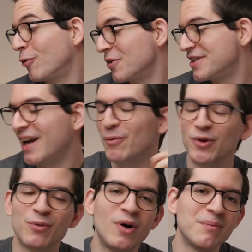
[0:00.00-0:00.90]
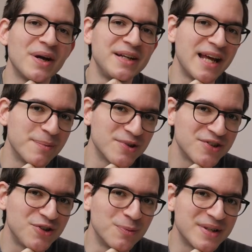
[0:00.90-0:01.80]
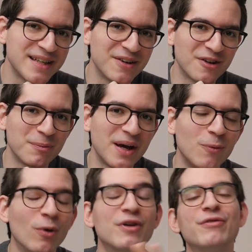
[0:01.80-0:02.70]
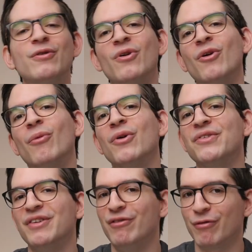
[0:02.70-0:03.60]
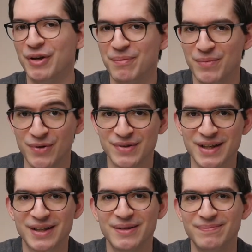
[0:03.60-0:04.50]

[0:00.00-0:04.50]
course, I wouldn't want my neighbors to miss out on my wonderful royalty-free music.